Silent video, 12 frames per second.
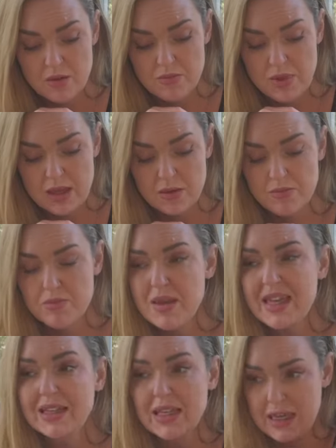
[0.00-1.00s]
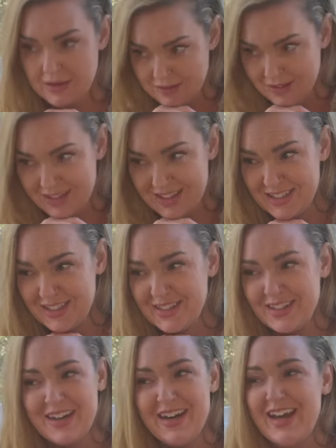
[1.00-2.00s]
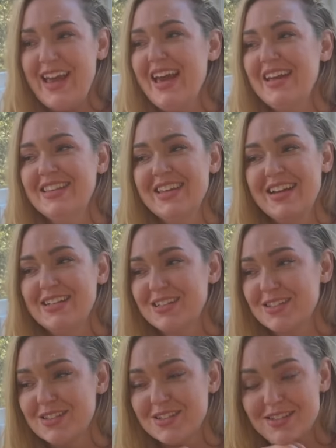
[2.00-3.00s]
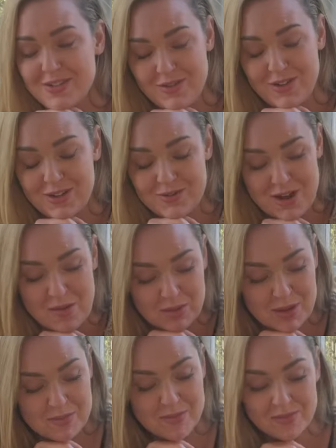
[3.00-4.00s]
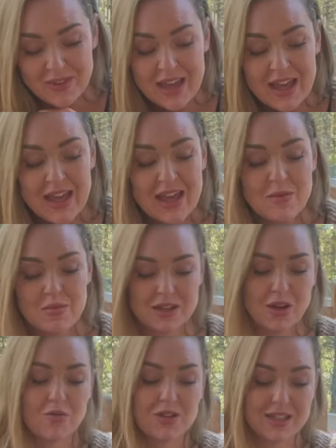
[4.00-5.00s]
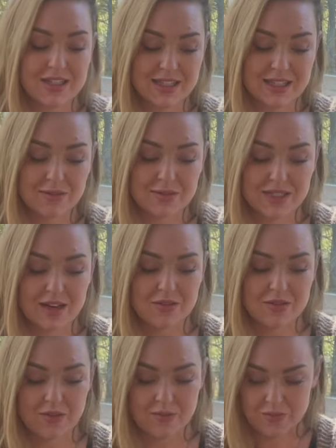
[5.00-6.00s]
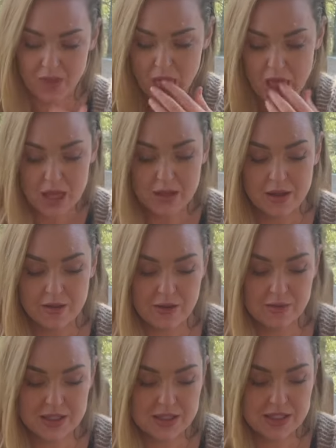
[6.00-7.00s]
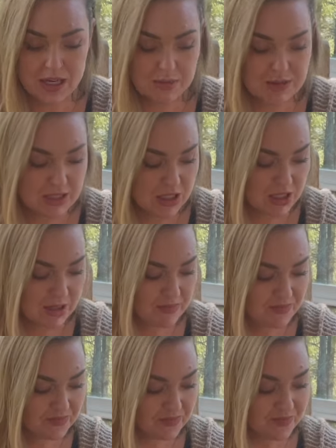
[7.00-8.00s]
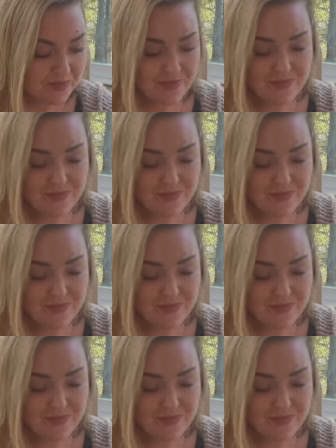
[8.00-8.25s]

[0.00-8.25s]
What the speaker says: Bigly. I hate that I just quoted Trump, but they're releasing themselves from this stuck position.